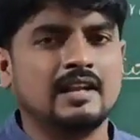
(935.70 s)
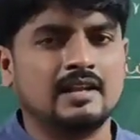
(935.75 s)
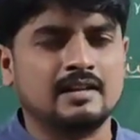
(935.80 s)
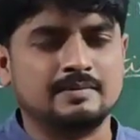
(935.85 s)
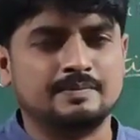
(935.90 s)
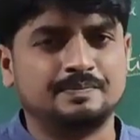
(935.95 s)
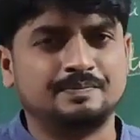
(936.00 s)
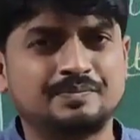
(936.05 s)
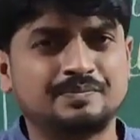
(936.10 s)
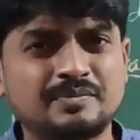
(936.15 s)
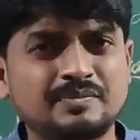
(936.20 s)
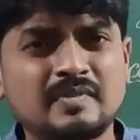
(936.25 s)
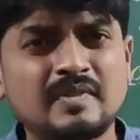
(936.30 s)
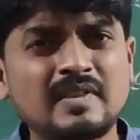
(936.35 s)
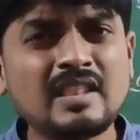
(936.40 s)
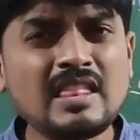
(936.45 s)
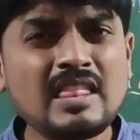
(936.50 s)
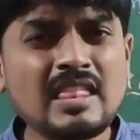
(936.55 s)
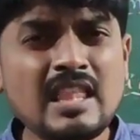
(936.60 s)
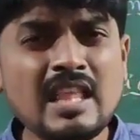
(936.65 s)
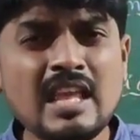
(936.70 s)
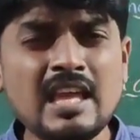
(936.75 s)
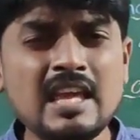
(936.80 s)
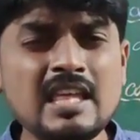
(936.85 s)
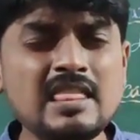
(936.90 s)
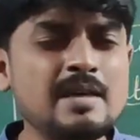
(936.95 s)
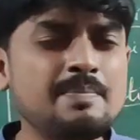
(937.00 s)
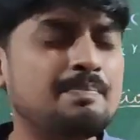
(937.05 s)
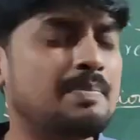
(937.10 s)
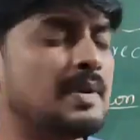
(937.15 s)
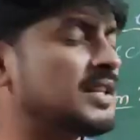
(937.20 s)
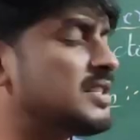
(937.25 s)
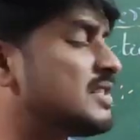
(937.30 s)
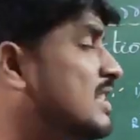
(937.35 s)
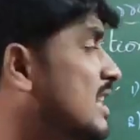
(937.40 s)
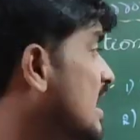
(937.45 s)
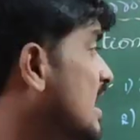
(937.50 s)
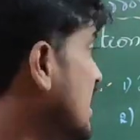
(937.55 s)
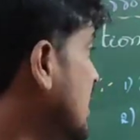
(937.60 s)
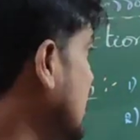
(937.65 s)
error. In the
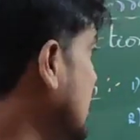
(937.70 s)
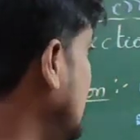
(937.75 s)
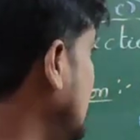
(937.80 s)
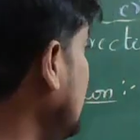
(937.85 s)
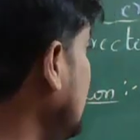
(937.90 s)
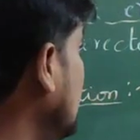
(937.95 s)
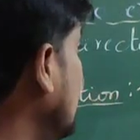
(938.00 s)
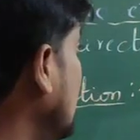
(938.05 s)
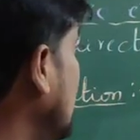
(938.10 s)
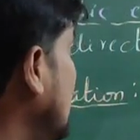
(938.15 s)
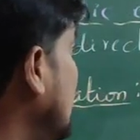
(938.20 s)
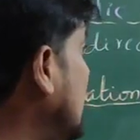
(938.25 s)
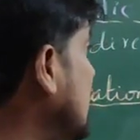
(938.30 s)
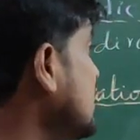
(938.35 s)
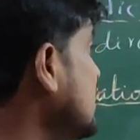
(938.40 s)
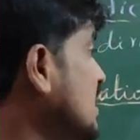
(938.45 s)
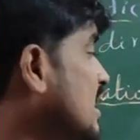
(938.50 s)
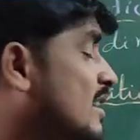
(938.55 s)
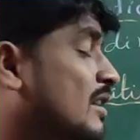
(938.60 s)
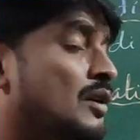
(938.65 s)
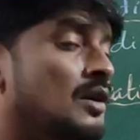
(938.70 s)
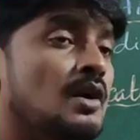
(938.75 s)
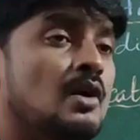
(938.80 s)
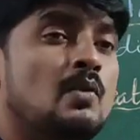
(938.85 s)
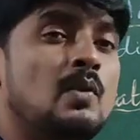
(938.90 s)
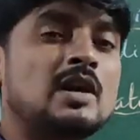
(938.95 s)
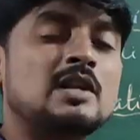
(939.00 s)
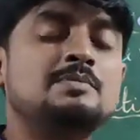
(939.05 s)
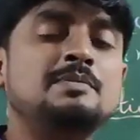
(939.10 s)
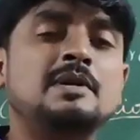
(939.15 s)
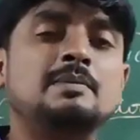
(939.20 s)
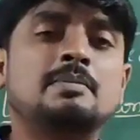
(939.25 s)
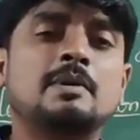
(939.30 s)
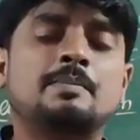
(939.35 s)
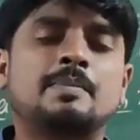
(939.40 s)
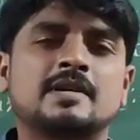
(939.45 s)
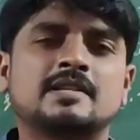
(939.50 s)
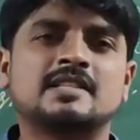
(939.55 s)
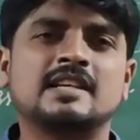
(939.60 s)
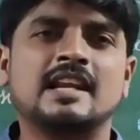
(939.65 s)
personal error, let's see what is meant by
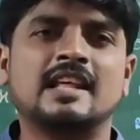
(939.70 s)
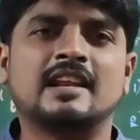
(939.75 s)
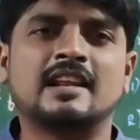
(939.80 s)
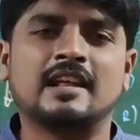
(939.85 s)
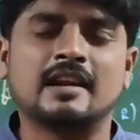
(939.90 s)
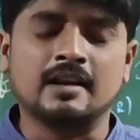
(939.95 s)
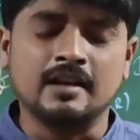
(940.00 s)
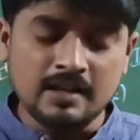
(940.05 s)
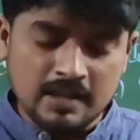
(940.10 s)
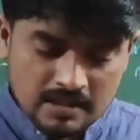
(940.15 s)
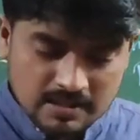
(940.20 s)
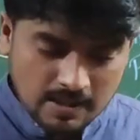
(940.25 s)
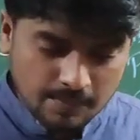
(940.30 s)
personal error.